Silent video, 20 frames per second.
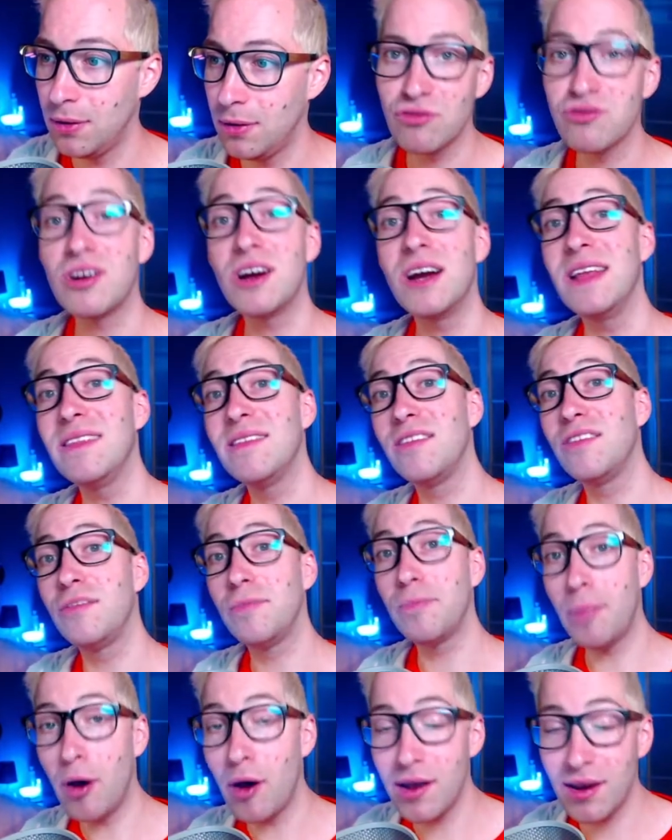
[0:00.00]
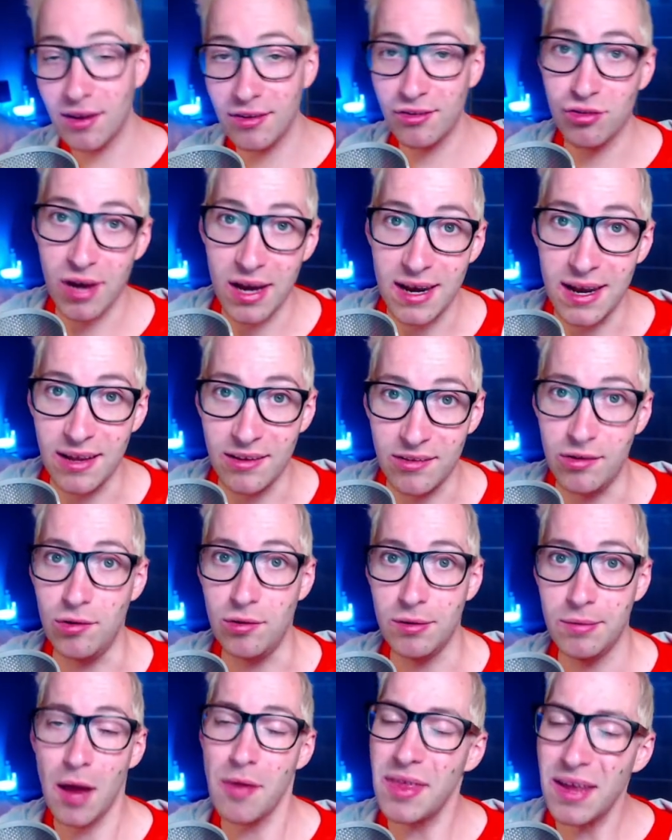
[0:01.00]
Right, the Spider training
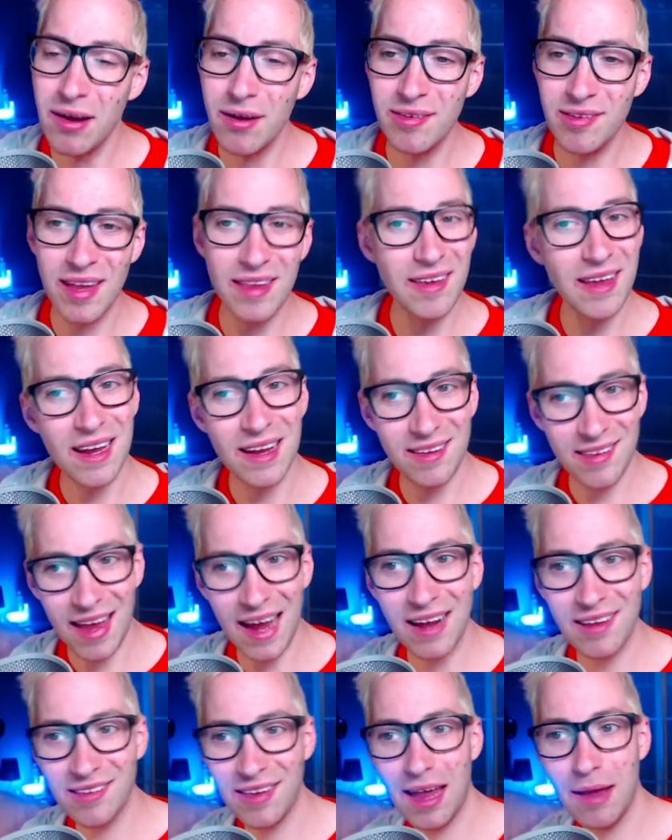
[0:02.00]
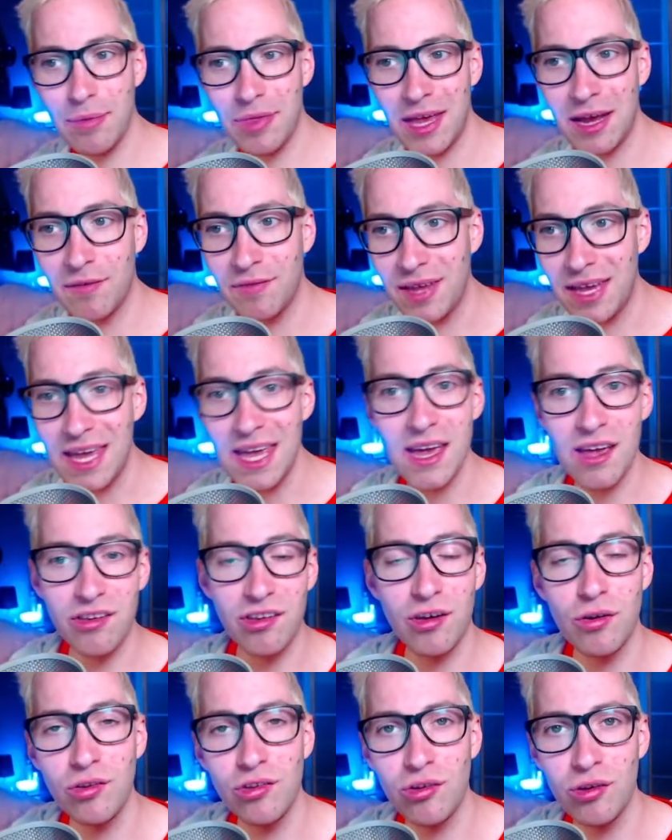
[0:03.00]
suit. I think I said the exact same thing of the
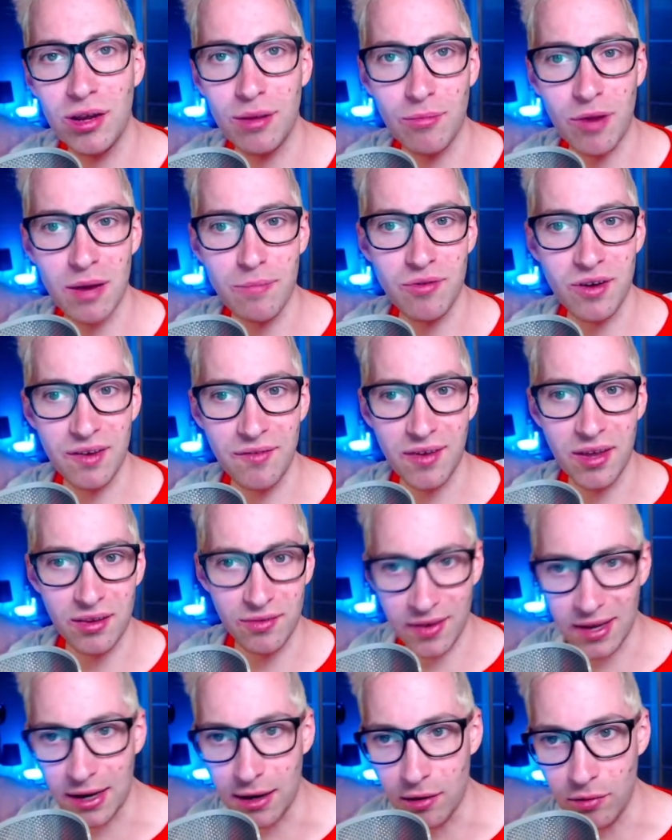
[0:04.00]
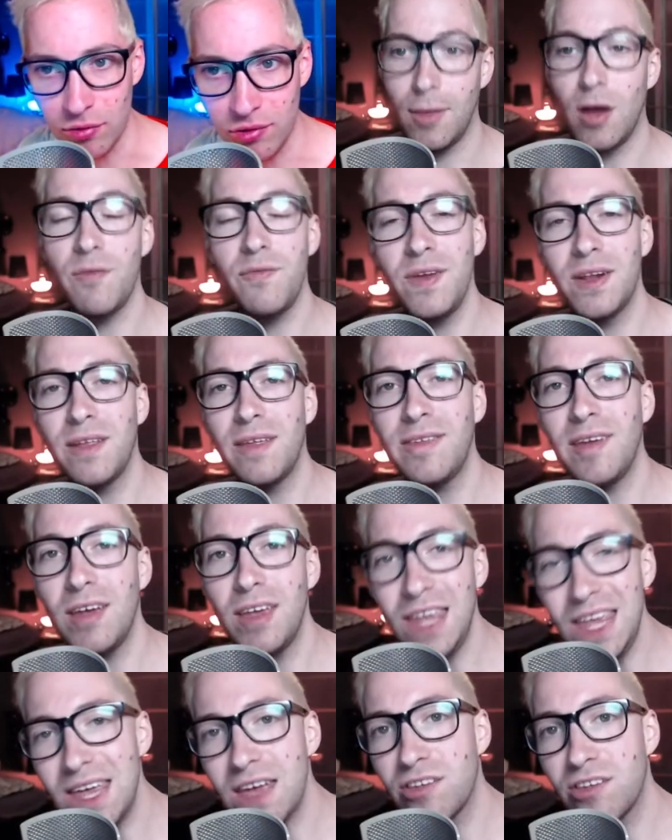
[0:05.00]
ESU suit in my previous videos. I feel that the
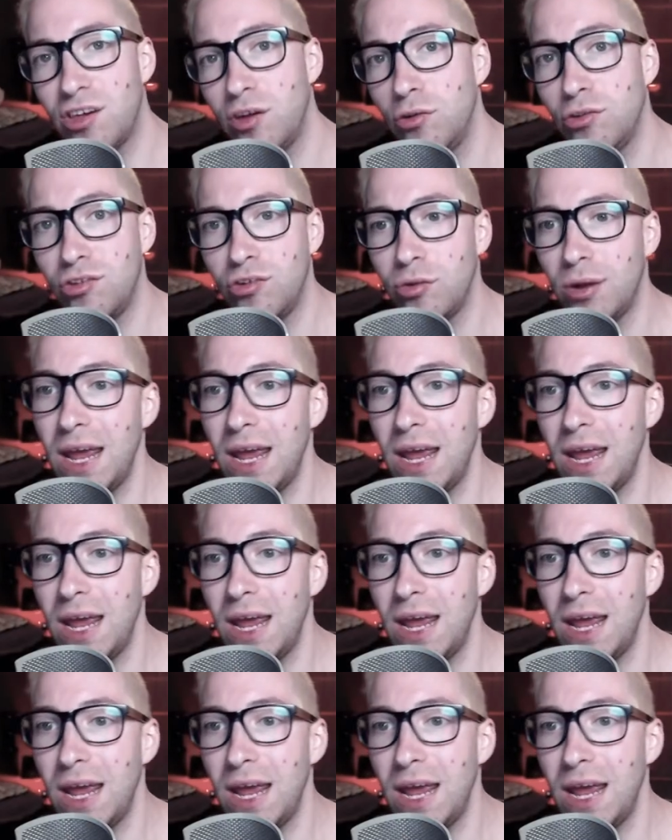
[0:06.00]
ESU suit